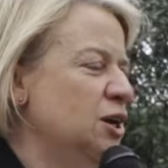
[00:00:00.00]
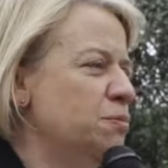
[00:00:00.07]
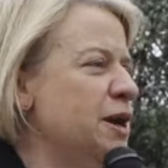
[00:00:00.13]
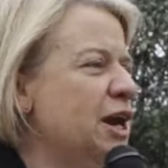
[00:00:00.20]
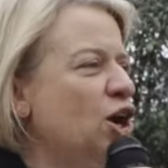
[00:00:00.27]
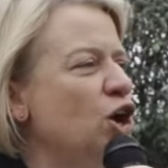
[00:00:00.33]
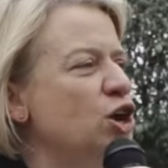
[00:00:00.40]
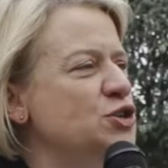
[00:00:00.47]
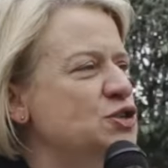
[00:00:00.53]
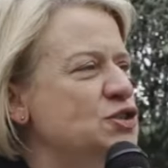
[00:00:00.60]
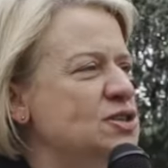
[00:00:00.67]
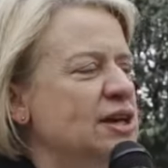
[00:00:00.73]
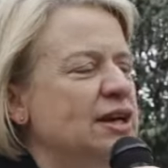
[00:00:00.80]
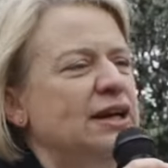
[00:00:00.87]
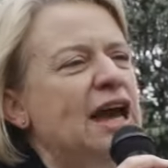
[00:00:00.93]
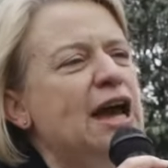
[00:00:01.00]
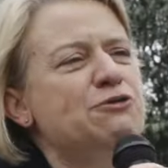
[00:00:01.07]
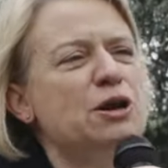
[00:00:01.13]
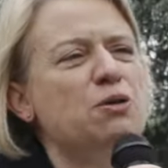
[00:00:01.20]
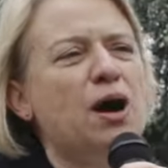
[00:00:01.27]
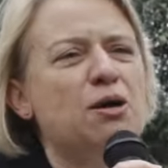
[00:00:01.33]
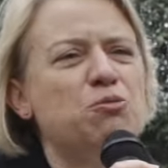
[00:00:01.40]
Because
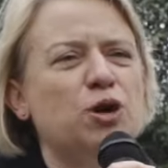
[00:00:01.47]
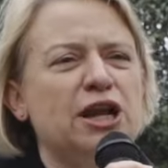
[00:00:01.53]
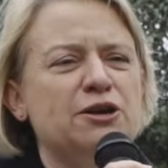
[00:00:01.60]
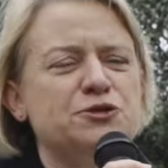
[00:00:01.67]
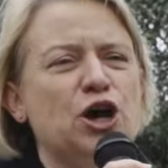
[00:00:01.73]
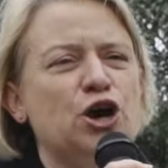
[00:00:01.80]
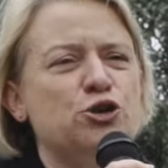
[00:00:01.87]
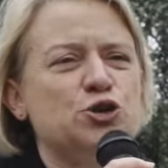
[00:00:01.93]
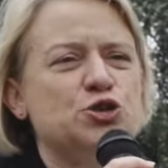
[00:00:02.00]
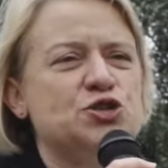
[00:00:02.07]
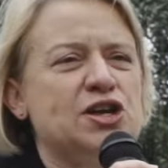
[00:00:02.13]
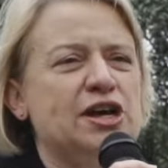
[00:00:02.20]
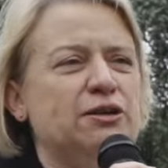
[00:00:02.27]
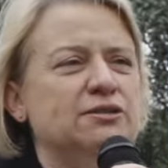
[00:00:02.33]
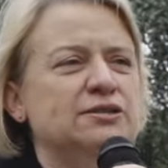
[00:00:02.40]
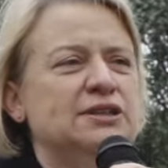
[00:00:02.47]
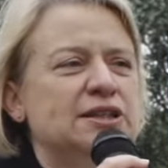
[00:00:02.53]
everyone will have noticed that